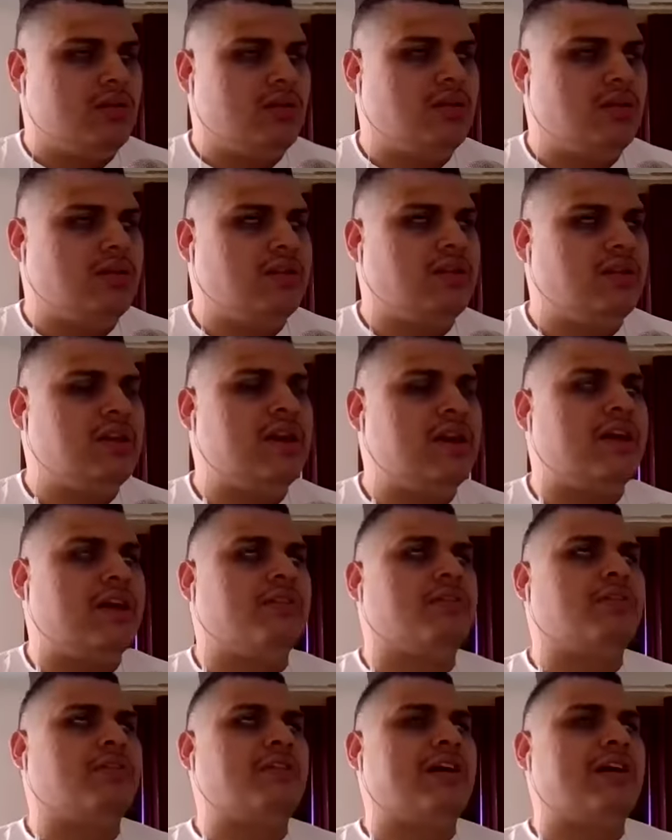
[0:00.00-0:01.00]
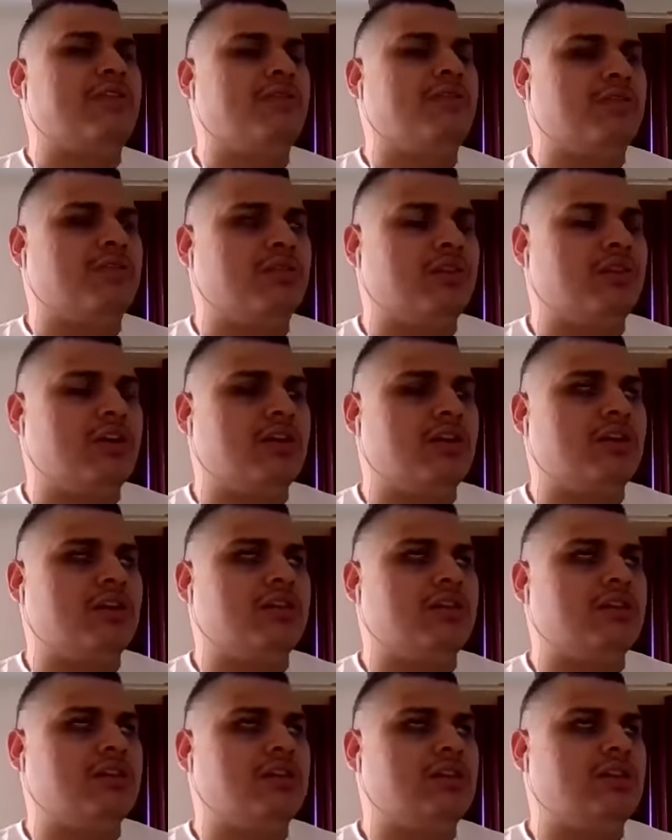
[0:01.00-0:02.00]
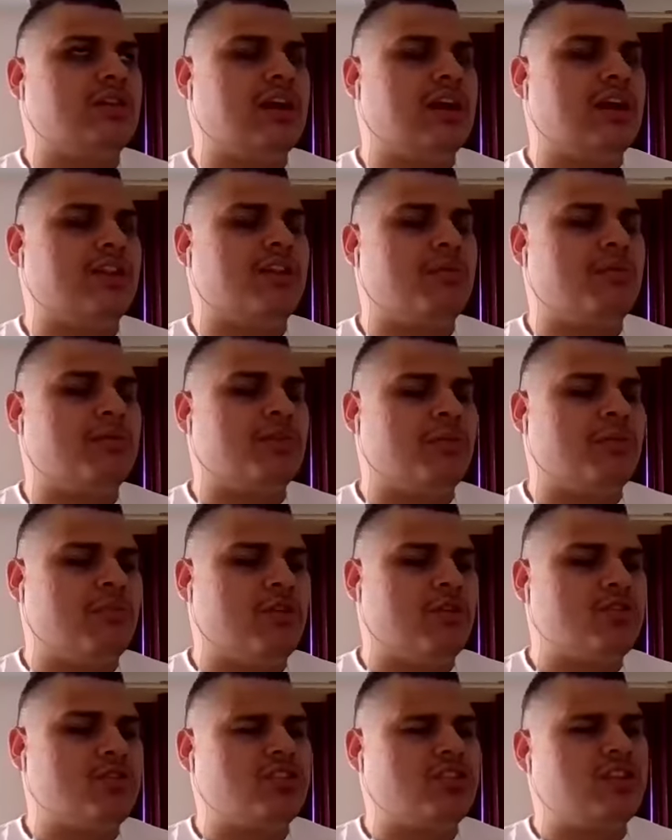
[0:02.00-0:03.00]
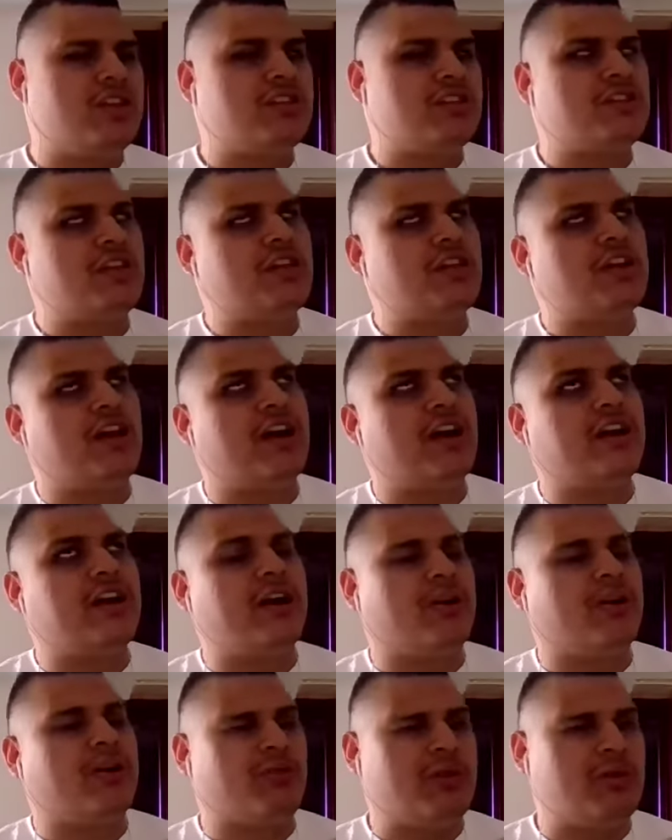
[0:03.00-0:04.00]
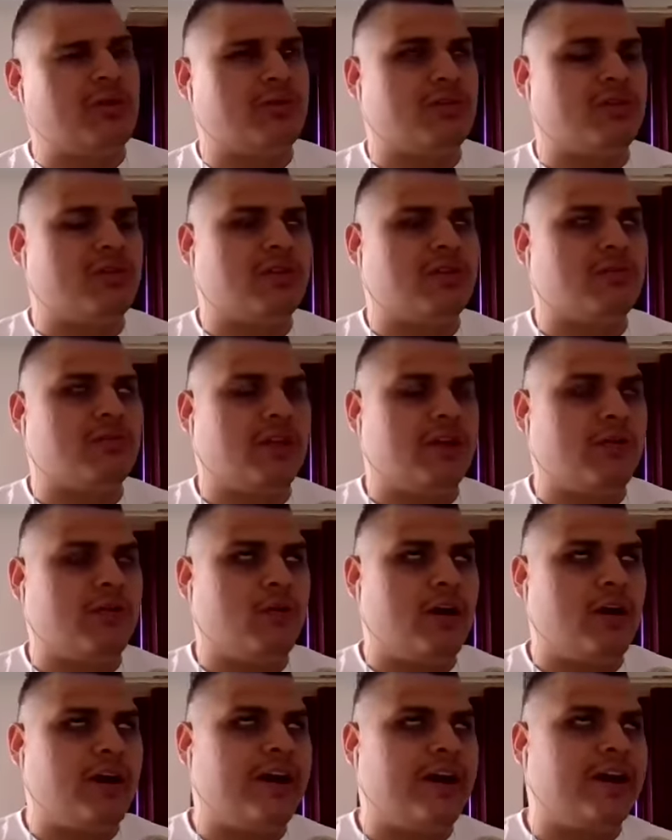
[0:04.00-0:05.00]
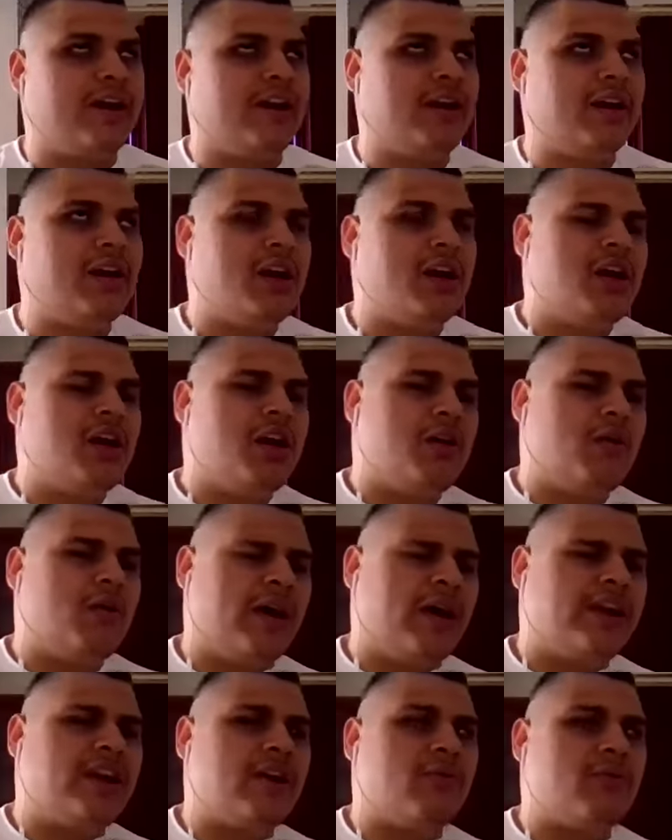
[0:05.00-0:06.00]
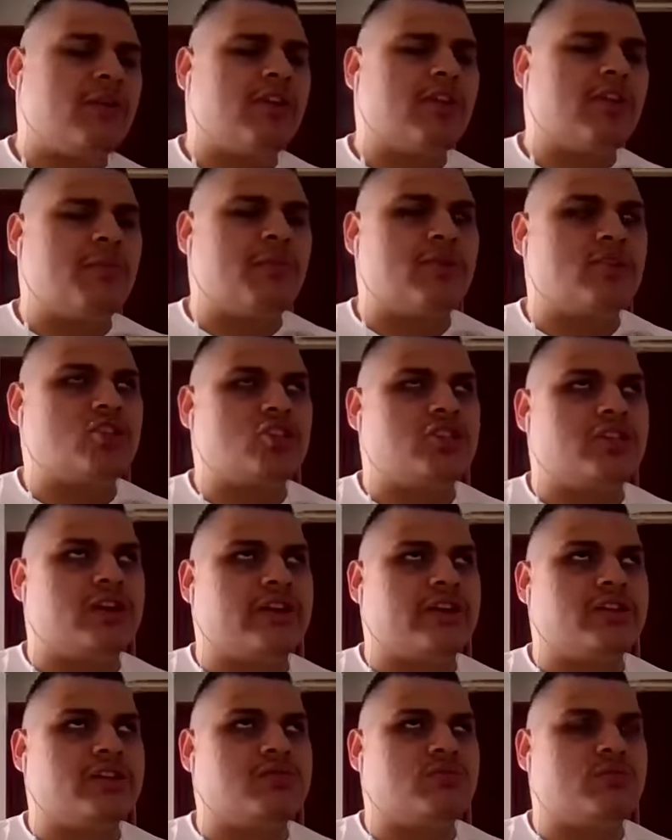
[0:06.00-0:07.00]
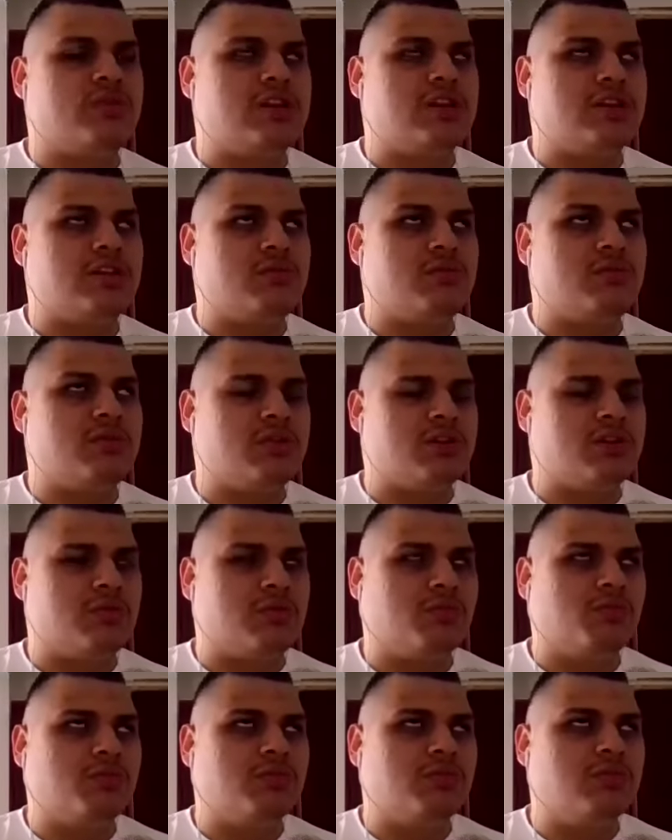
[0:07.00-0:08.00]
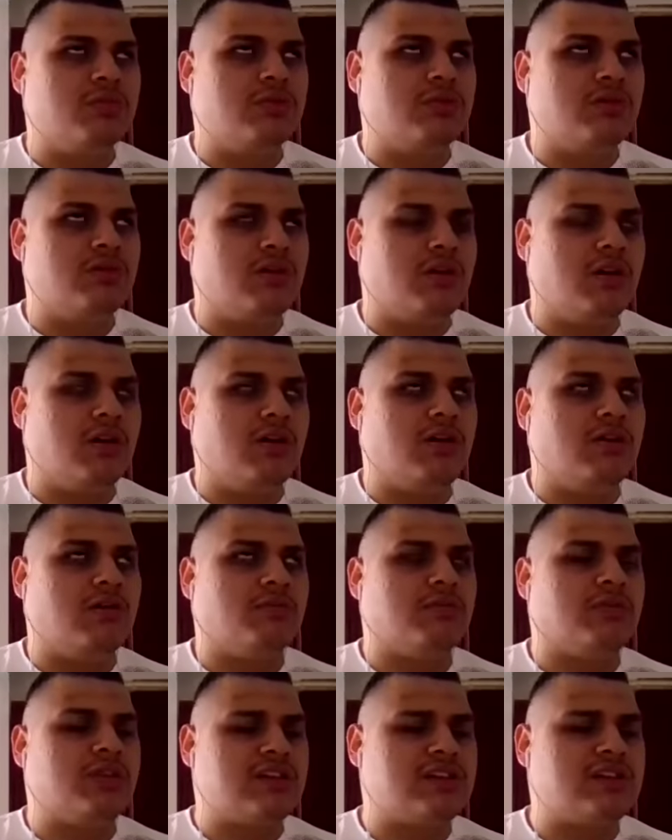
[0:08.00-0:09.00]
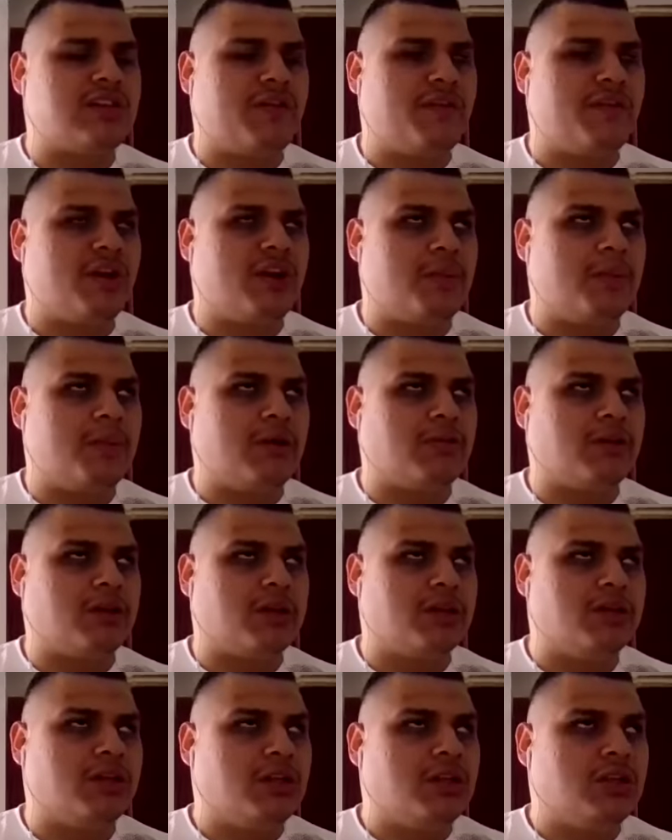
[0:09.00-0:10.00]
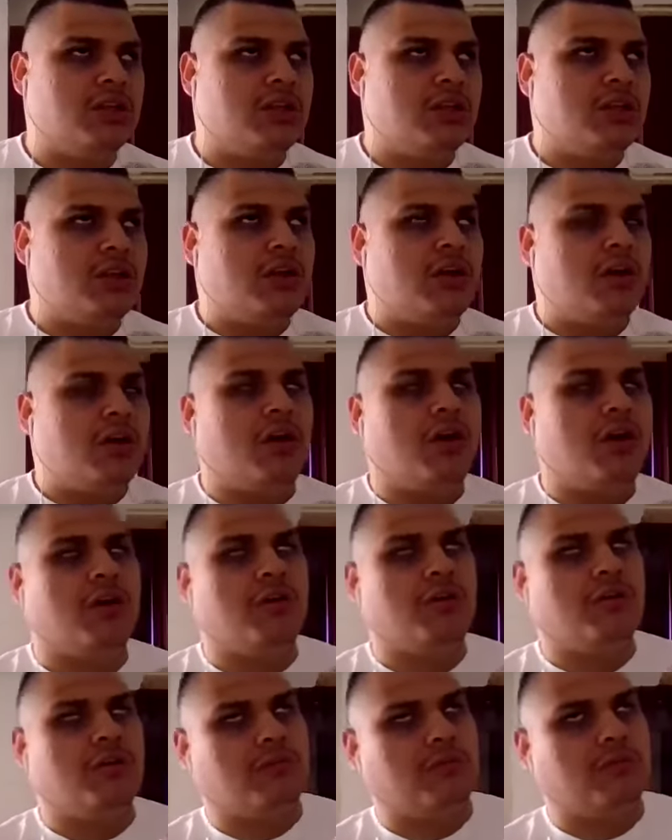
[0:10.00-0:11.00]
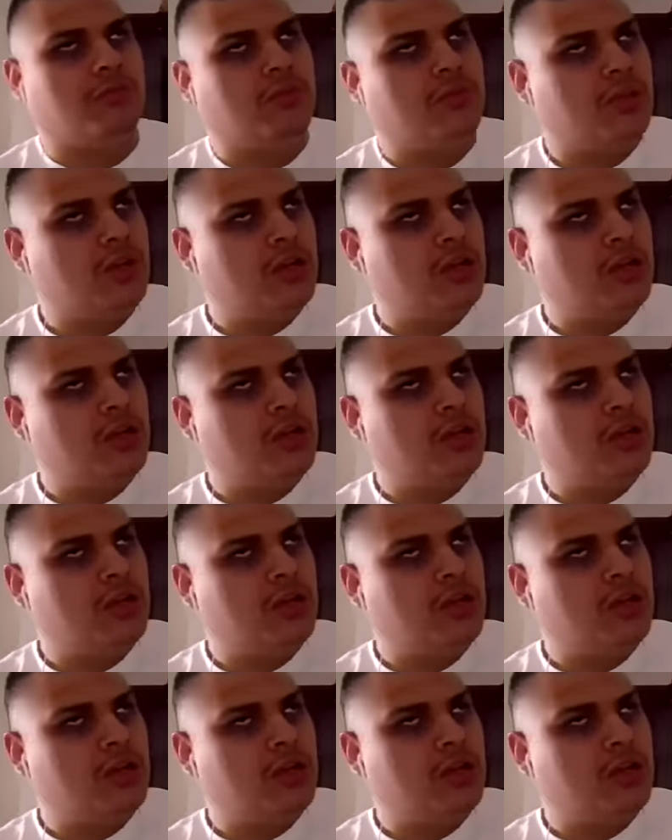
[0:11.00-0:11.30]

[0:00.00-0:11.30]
That, yeah, that's now the stupid. yeah the, the merchandise thing. I, I agree with you there. Like, why why get rid of the merchandise when you know um, things haven't come out yet? Um,